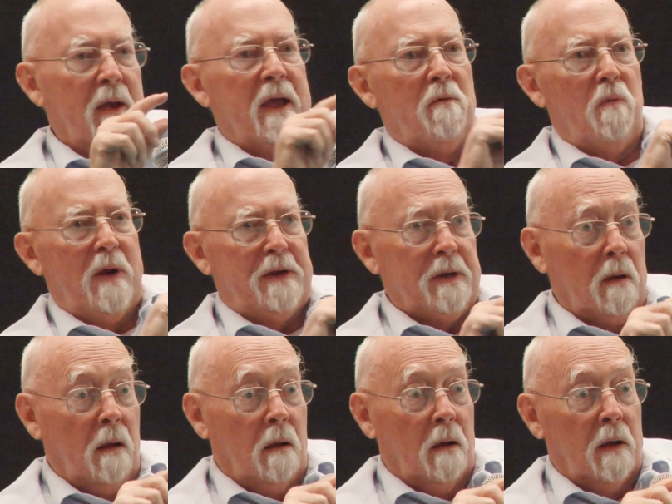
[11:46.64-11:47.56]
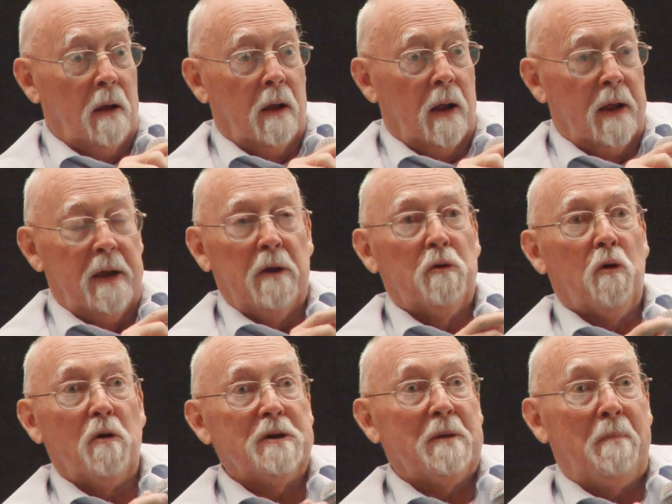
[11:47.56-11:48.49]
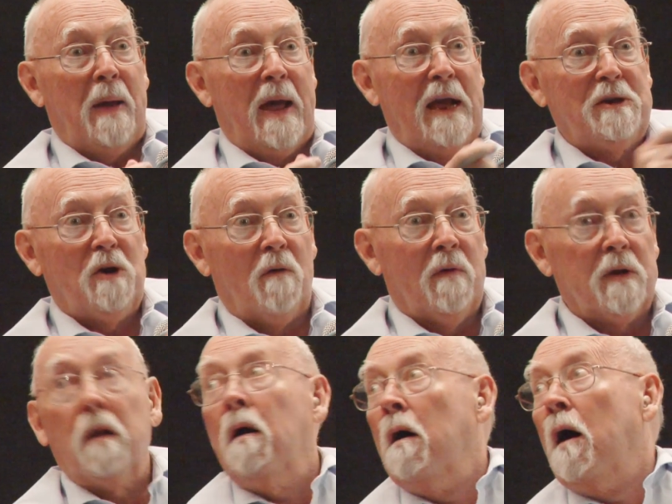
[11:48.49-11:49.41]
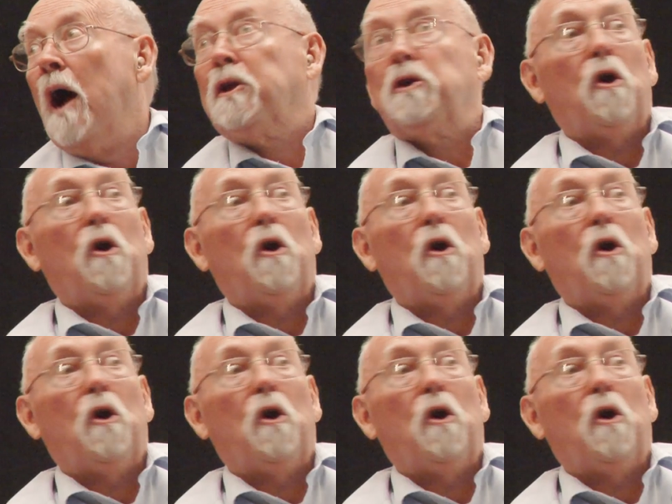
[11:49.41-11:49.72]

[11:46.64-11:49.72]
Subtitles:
He reads it, and he turns the page over. He says, I